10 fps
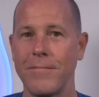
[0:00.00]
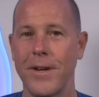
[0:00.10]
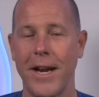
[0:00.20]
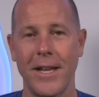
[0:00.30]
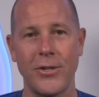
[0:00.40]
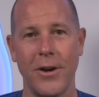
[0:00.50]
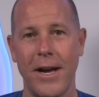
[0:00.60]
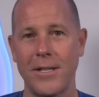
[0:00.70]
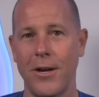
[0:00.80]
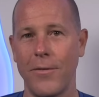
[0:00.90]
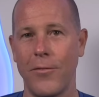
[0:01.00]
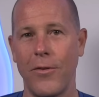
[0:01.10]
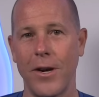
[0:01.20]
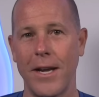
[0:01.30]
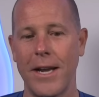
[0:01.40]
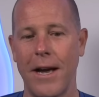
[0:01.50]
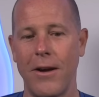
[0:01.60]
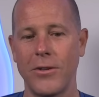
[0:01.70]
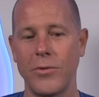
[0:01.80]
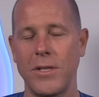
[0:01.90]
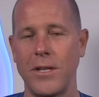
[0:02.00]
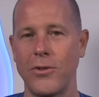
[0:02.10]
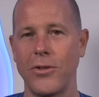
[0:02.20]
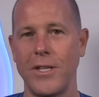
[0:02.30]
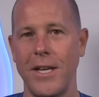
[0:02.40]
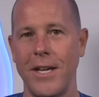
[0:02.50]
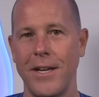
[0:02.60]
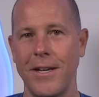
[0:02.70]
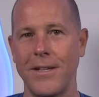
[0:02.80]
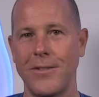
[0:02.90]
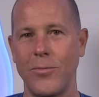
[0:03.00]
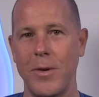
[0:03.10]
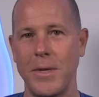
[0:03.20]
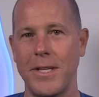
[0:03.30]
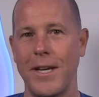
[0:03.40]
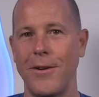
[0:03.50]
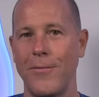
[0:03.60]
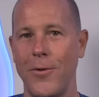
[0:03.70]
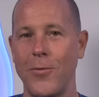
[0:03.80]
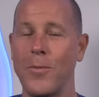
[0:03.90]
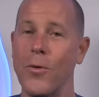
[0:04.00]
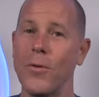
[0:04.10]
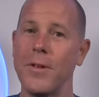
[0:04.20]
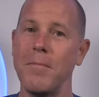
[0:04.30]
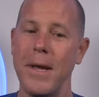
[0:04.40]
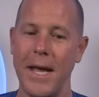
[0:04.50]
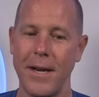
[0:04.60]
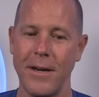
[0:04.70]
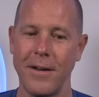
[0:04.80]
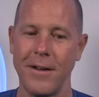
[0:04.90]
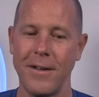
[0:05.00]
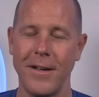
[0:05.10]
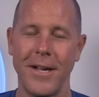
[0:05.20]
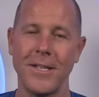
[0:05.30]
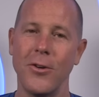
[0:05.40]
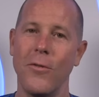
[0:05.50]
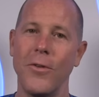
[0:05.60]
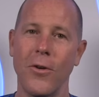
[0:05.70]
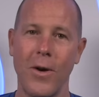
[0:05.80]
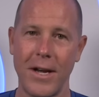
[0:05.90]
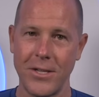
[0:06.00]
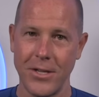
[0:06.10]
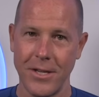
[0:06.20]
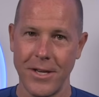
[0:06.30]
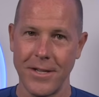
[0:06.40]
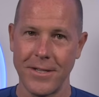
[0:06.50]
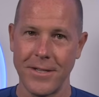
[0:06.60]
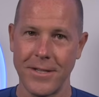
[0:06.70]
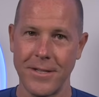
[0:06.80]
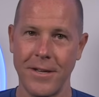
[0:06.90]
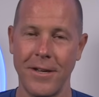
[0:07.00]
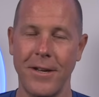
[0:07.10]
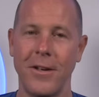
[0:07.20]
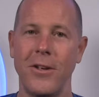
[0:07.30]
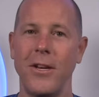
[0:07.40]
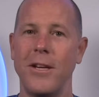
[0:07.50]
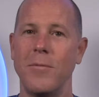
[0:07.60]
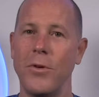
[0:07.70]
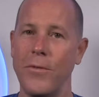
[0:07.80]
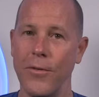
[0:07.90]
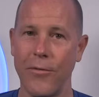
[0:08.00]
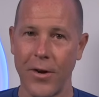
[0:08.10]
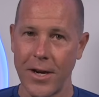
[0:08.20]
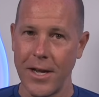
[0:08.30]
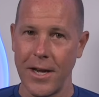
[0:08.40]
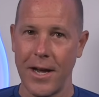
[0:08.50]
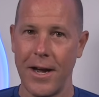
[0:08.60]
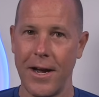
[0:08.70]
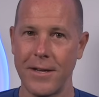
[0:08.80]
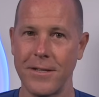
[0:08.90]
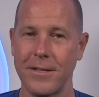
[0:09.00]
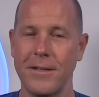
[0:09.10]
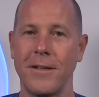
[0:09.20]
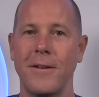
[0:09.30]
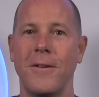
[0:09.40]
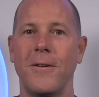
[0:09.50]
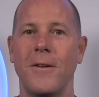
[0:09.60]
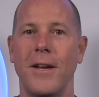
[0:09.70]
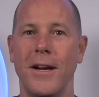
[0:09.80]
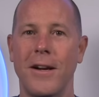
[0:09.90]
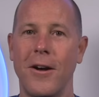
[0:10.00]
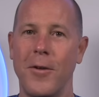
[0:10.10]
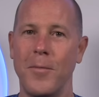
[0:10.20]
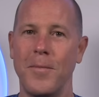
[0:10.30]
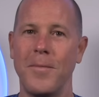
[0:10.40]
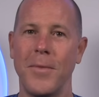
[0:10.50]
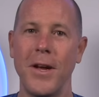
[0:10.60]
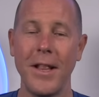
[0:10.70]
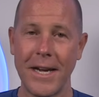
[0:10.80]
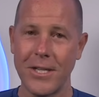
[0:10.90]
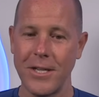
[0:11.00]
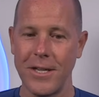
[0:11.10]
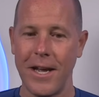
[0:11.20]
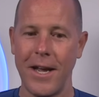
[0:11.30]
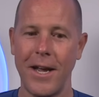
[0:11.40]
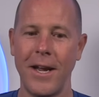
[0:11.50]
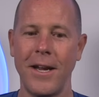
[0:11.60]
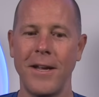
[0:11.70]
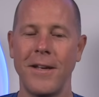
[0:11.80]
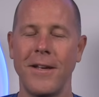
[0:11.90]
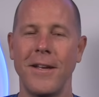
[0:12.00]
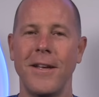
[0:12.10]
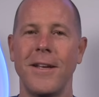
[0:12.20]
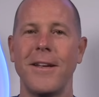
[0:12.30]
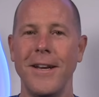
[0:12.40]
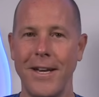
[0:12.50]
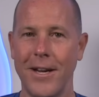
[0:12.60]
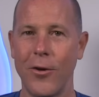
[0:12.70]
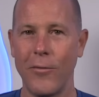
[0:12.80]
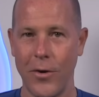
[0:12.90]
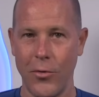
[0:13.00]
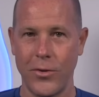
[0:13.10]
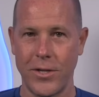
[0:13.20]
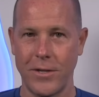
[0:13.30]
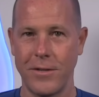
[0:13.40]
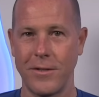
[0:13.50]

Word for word: We got to get your ass off the fucking couch. What's interesting is women tend to vote more than men. And so if you're watching this, you need to move your fucking ass and come election day you need to go vote.